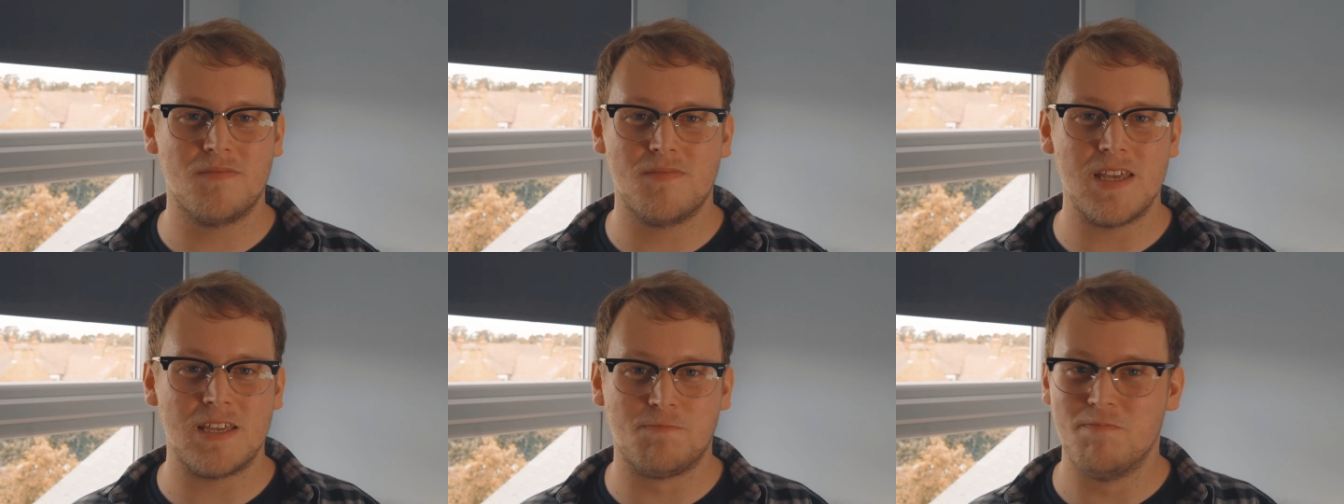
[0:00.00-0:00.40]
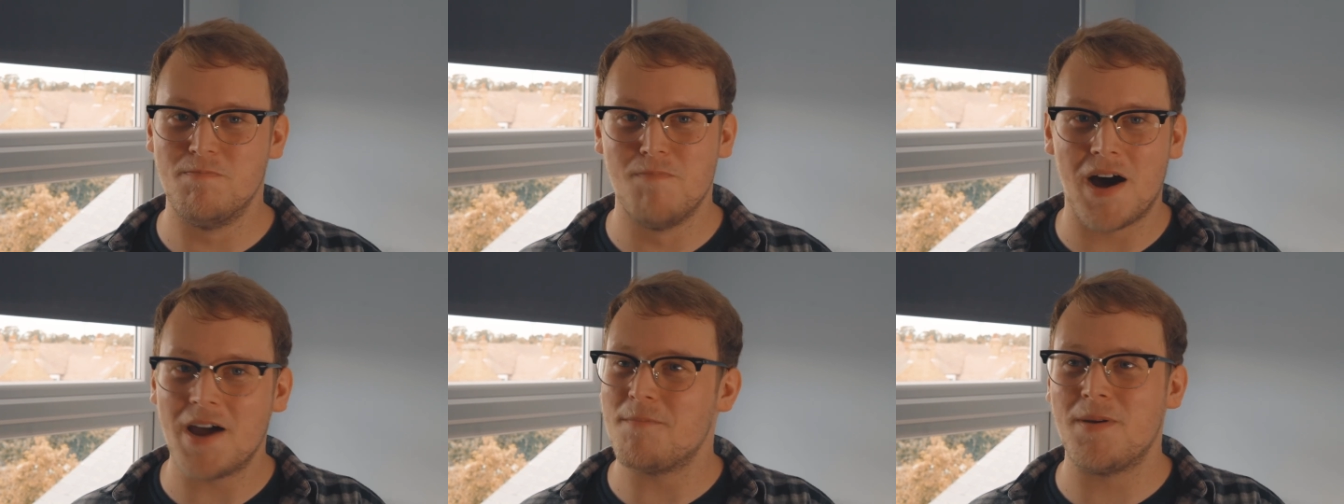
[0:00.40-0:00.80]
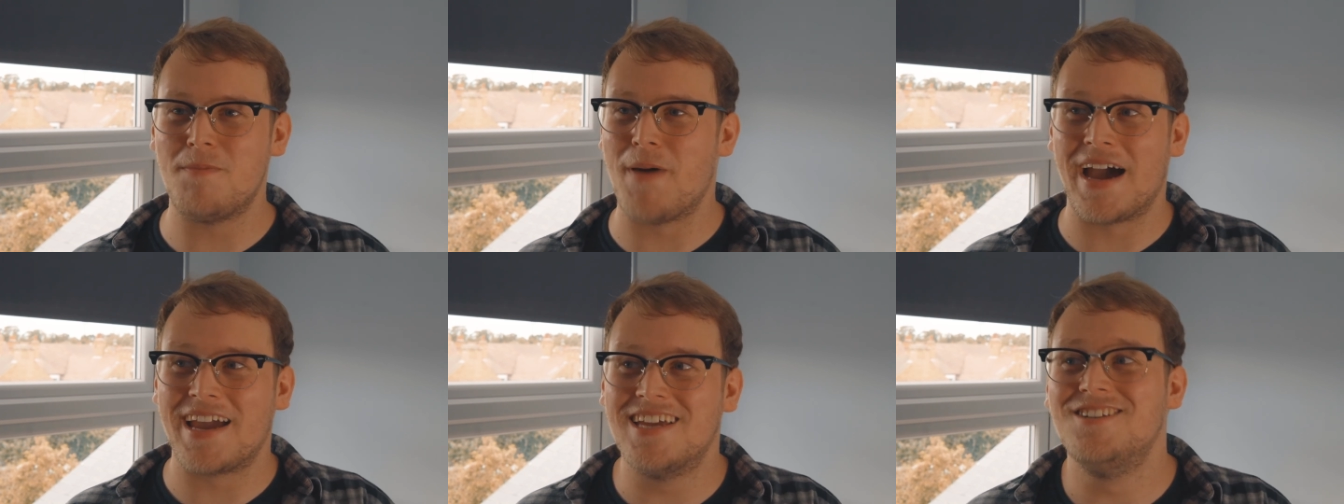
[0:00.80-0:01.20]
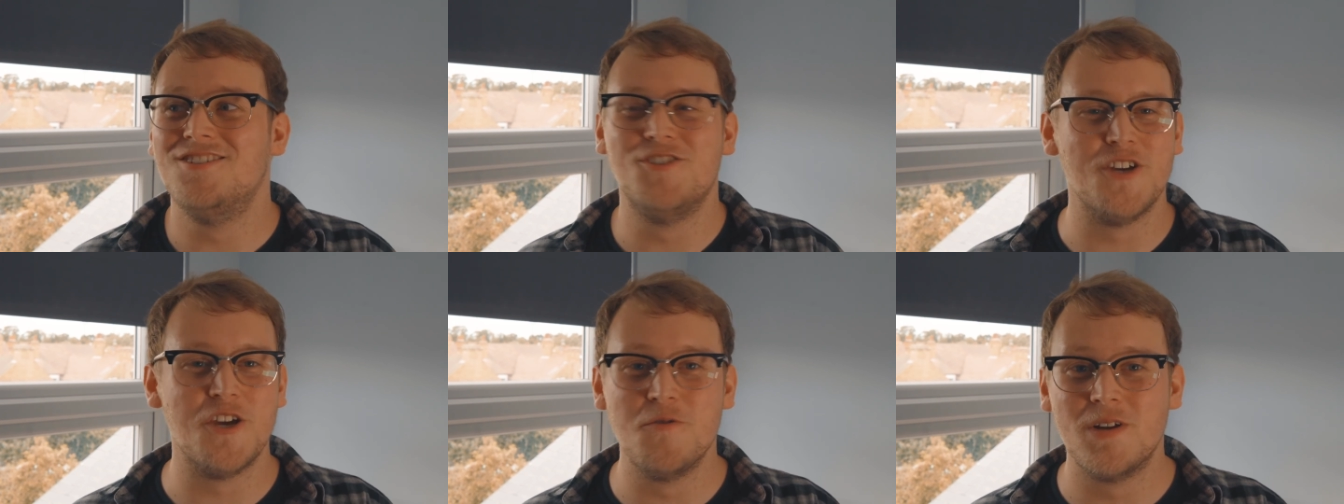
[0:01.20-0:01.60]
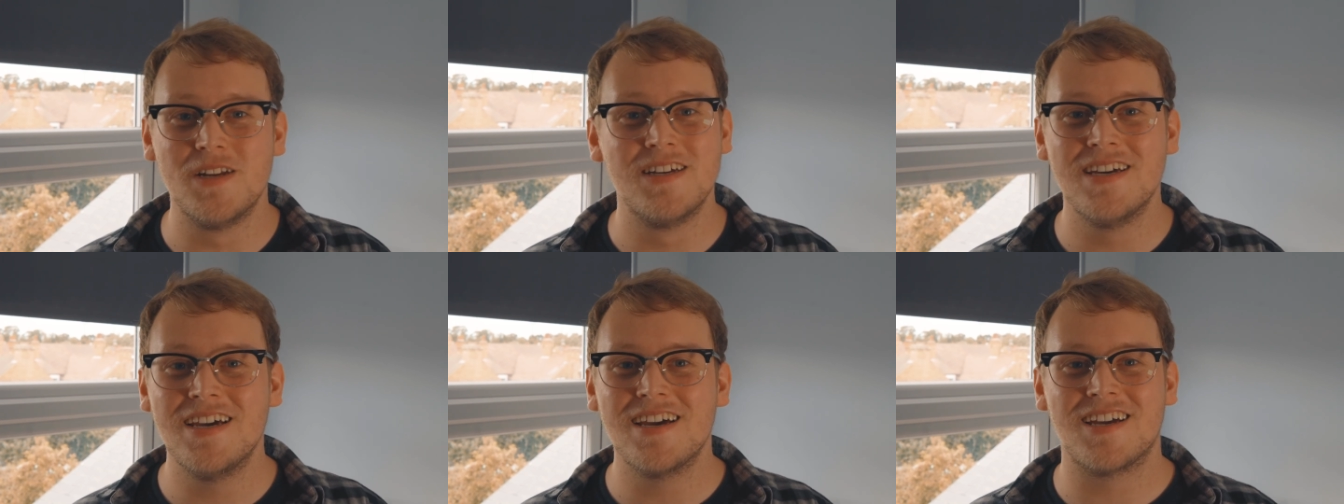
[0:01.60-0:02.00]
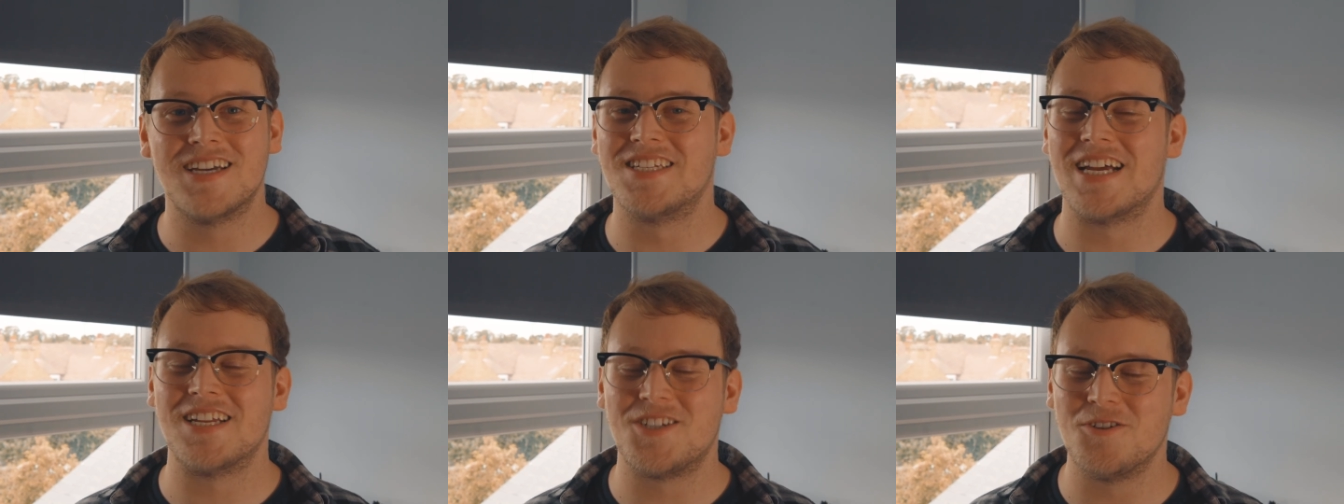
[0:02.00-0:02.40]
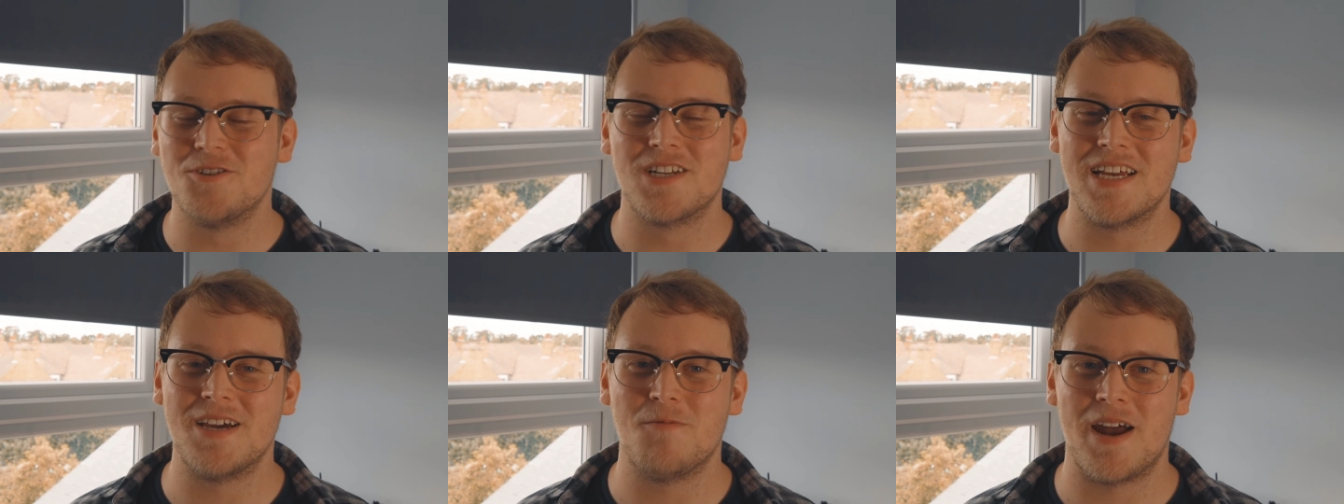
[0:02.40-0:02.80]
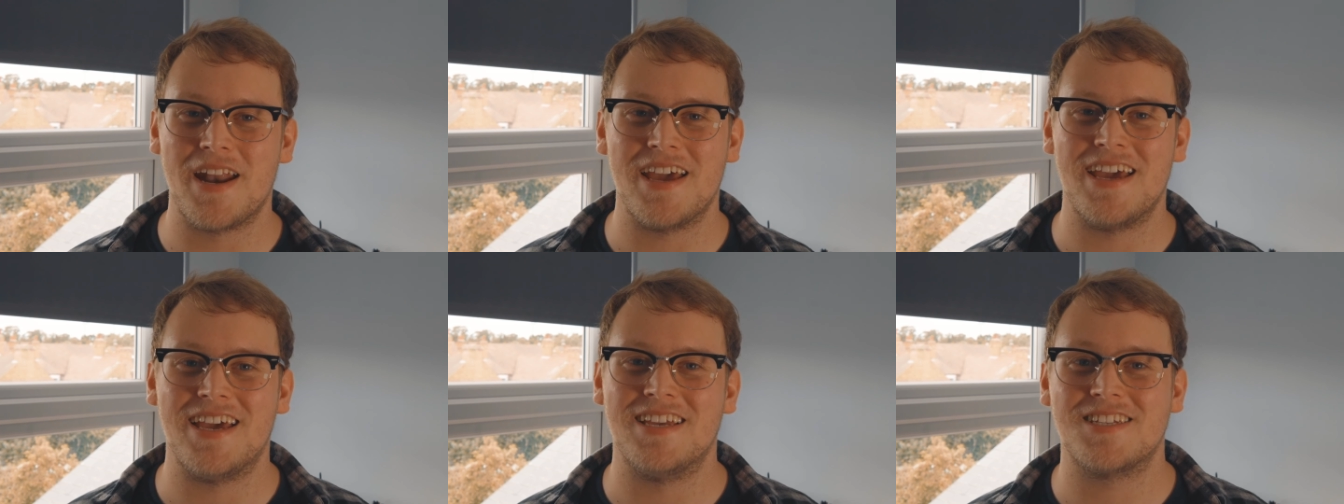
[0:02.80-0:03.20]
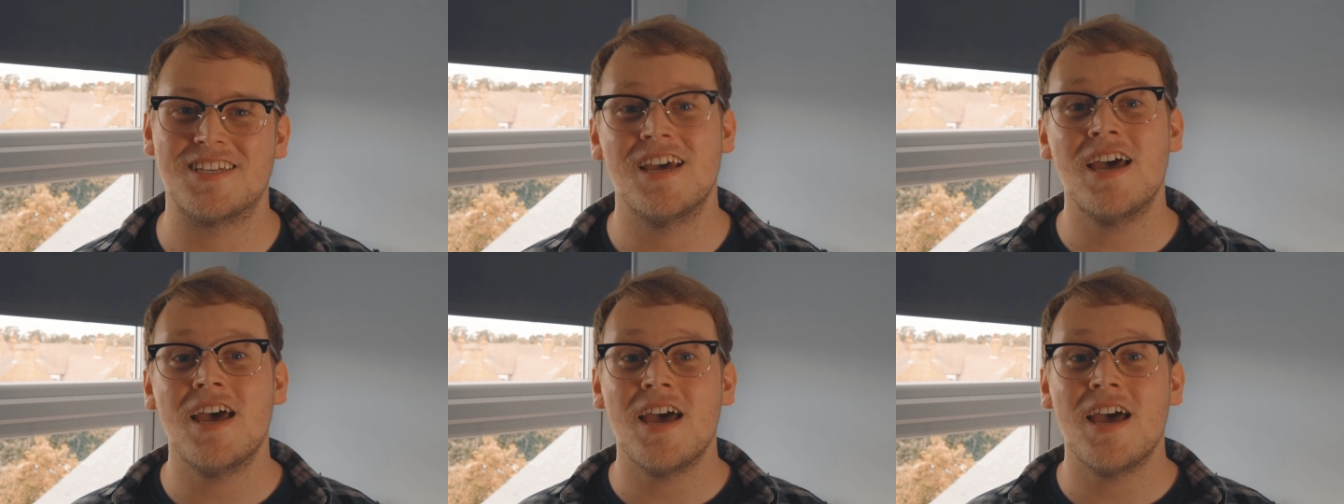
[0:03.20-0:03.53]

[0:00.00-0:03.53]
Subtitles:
This might be back in June because that's usually when it is.